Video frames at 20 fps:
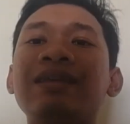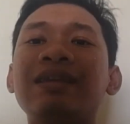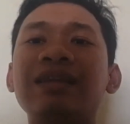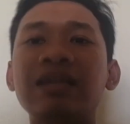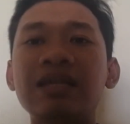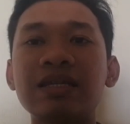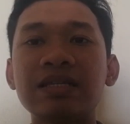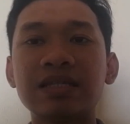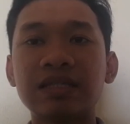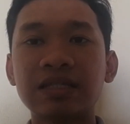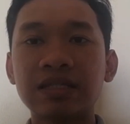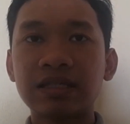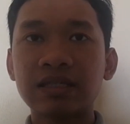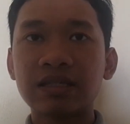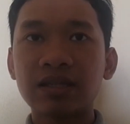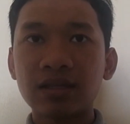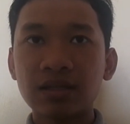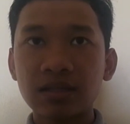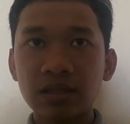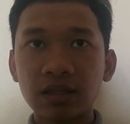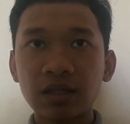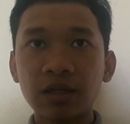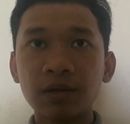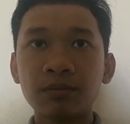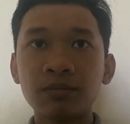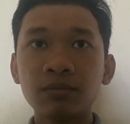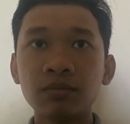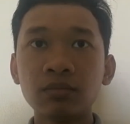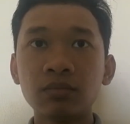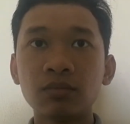this
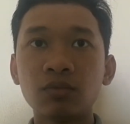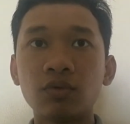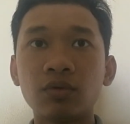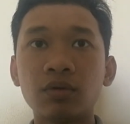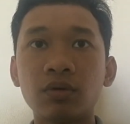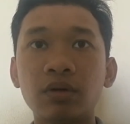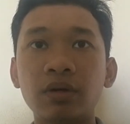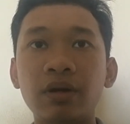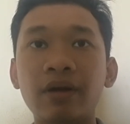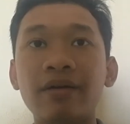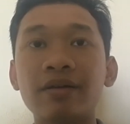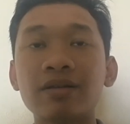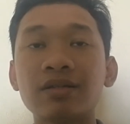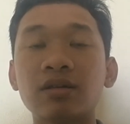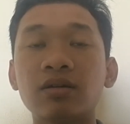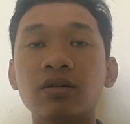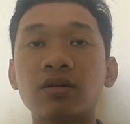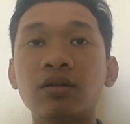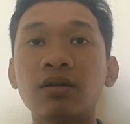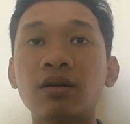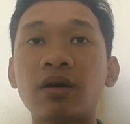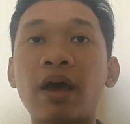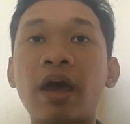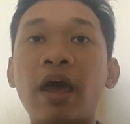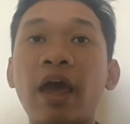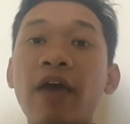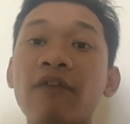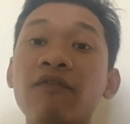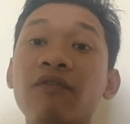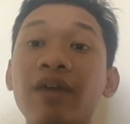system, there is a
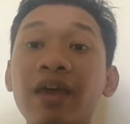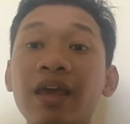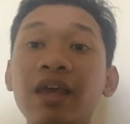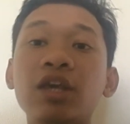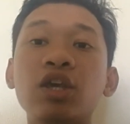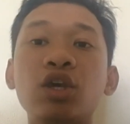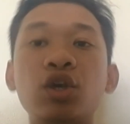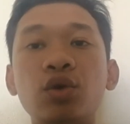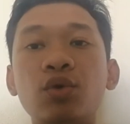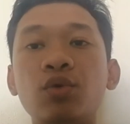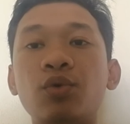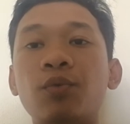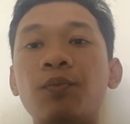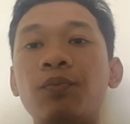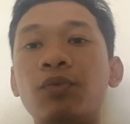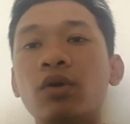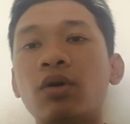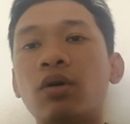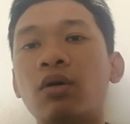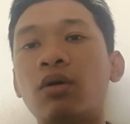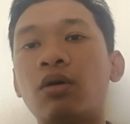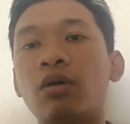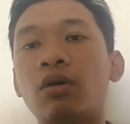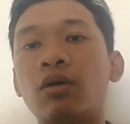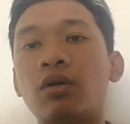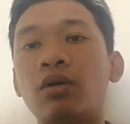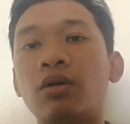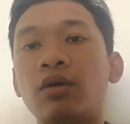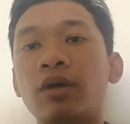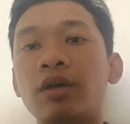FAQ,
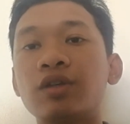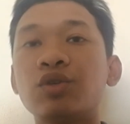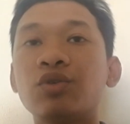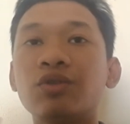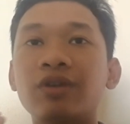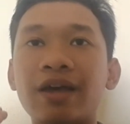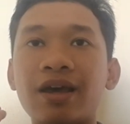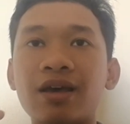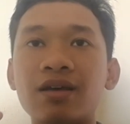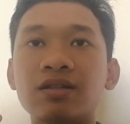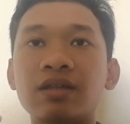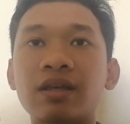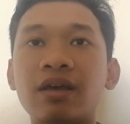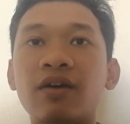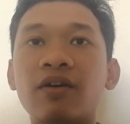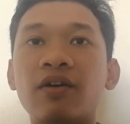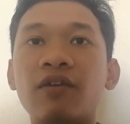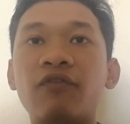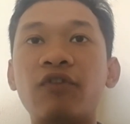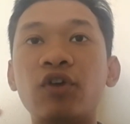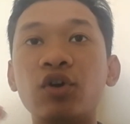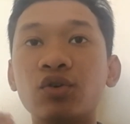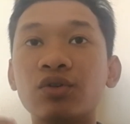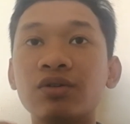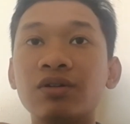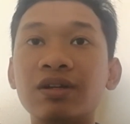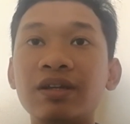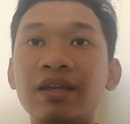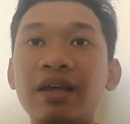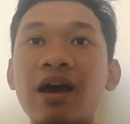or is known as
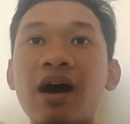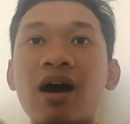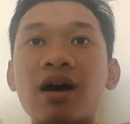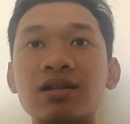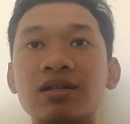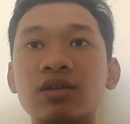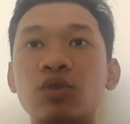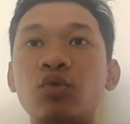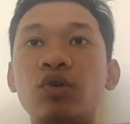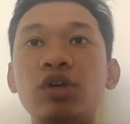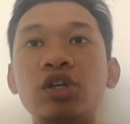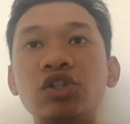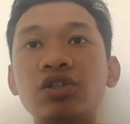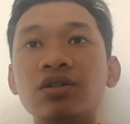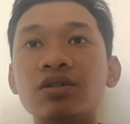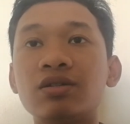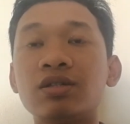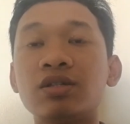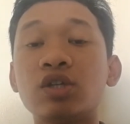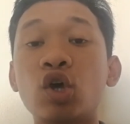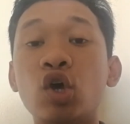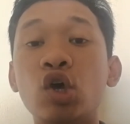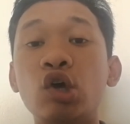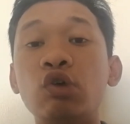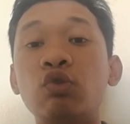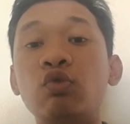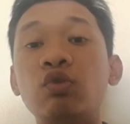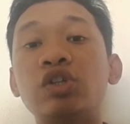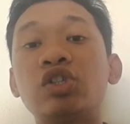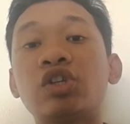frequently asked questions,
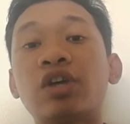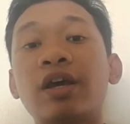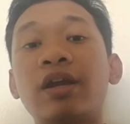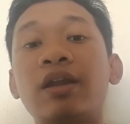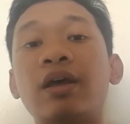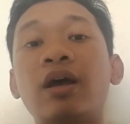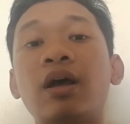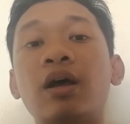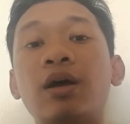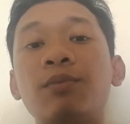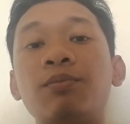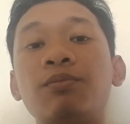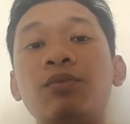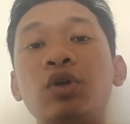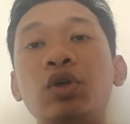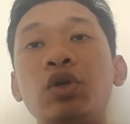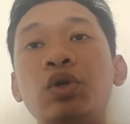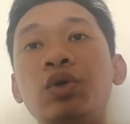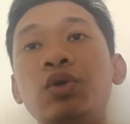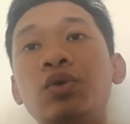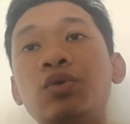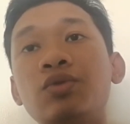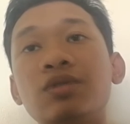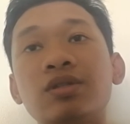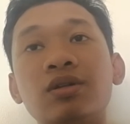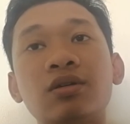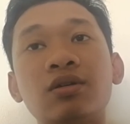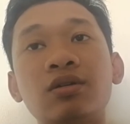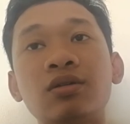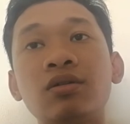which can help
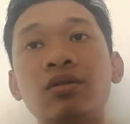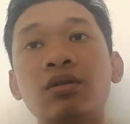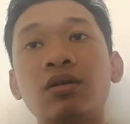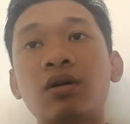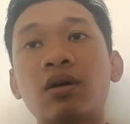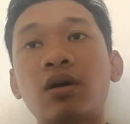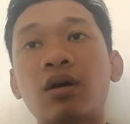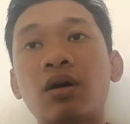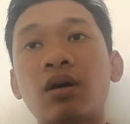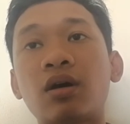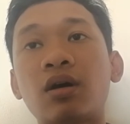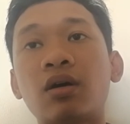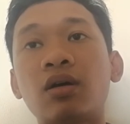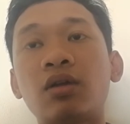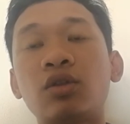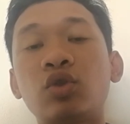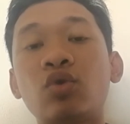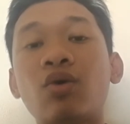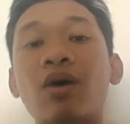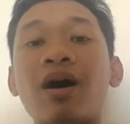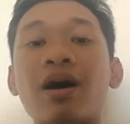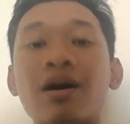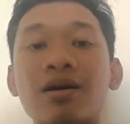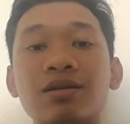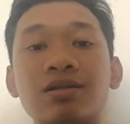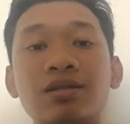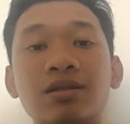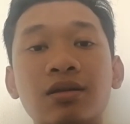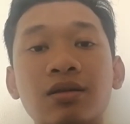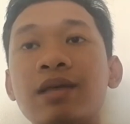user to
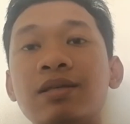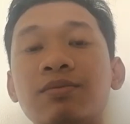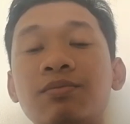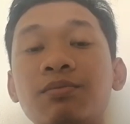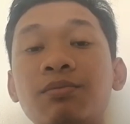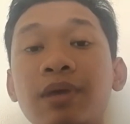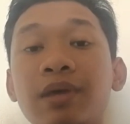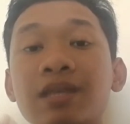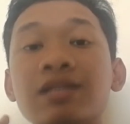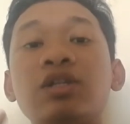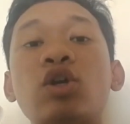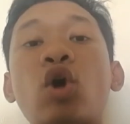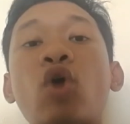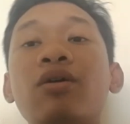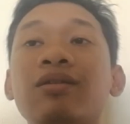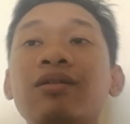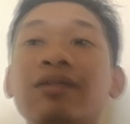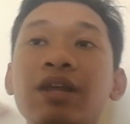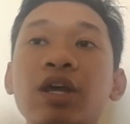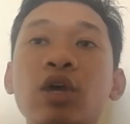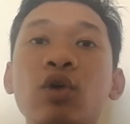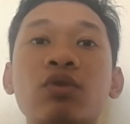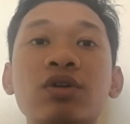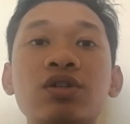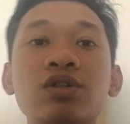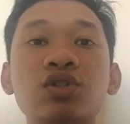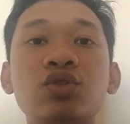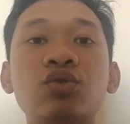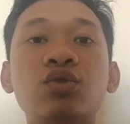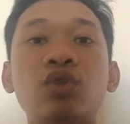ask based on they
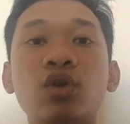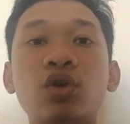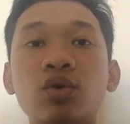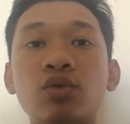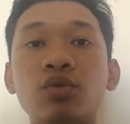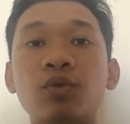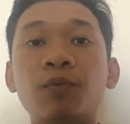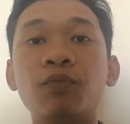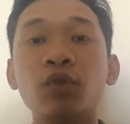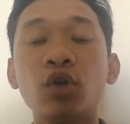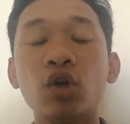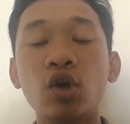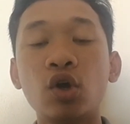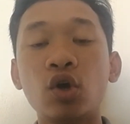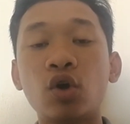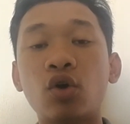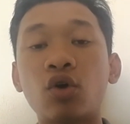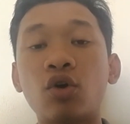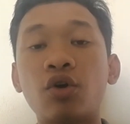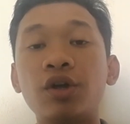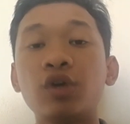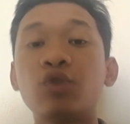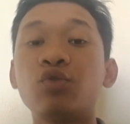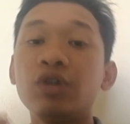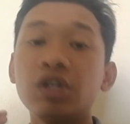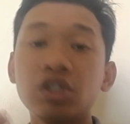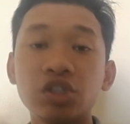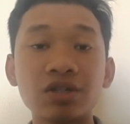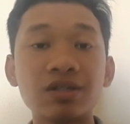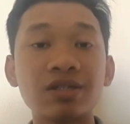want to know or the
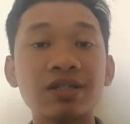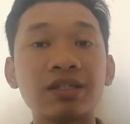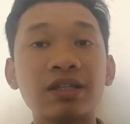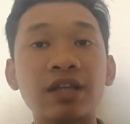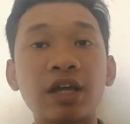questions that